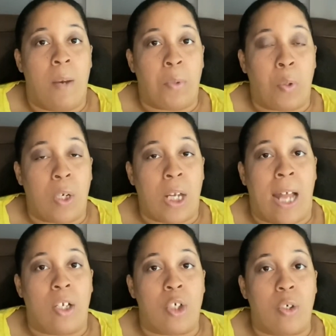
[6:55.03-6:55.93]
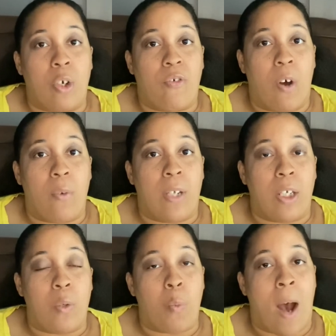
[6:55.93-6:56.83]
You acknowledge on your phone
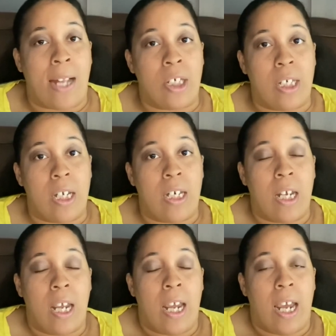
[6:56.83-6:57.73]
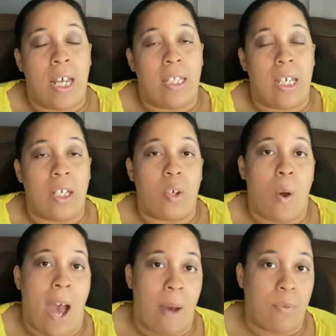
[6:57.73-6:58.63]
that you watched it, and then you'll
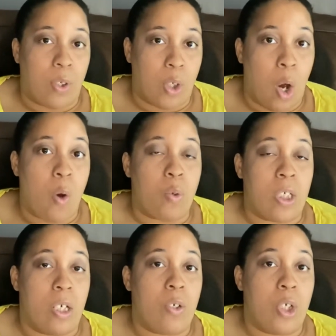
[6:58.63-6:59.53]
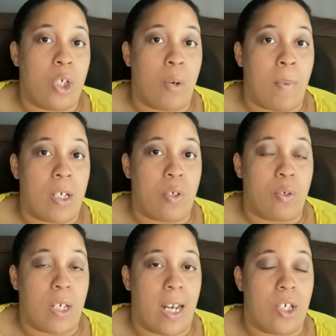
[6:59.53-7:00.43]
have to go still to your muster
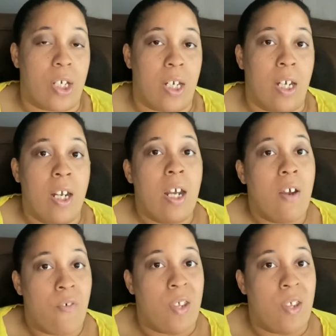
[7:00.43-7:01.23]
station for